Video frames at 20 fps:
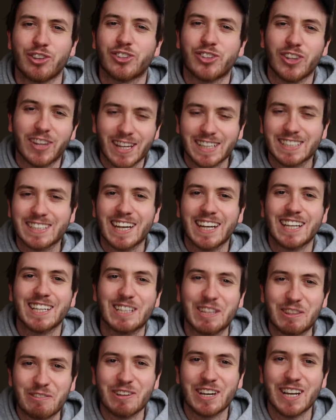So let's get
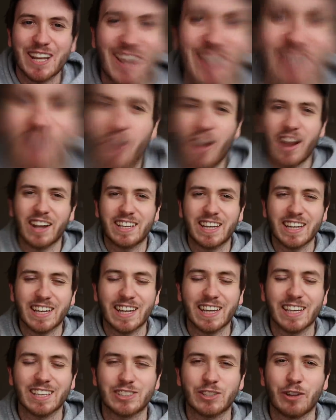into the video. All right,
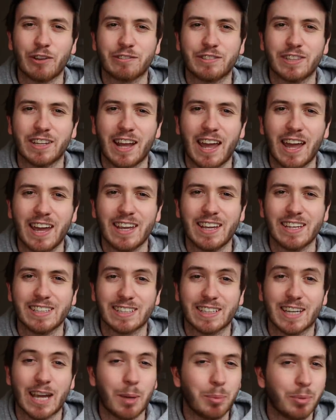kicking us off today
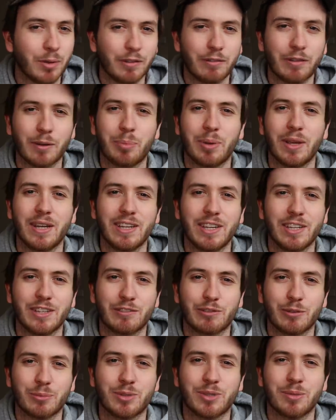is a couple of
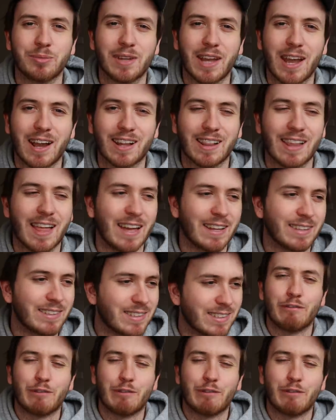opinions from some young lads,